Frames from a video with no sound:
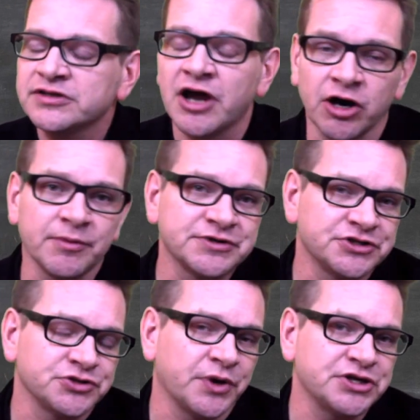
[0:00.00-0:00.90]
terrible
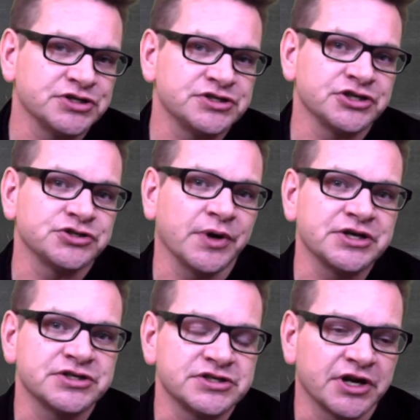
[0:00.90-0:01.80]
situations,
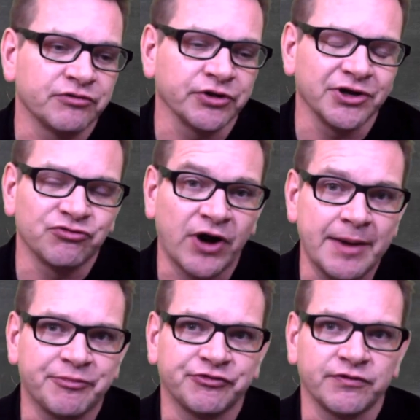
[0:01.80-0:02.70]
situations that are really
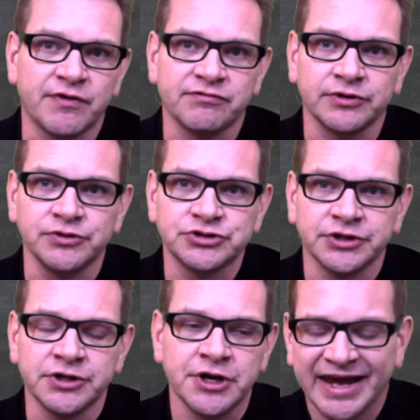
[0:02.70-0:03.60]
ripe for
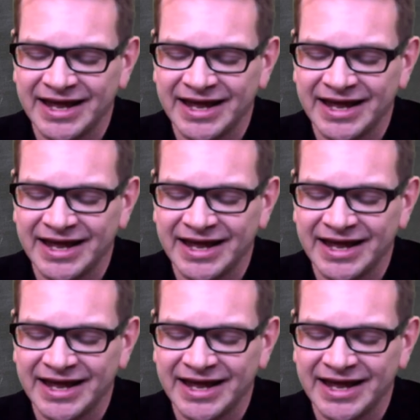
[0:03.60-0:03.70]
revolution.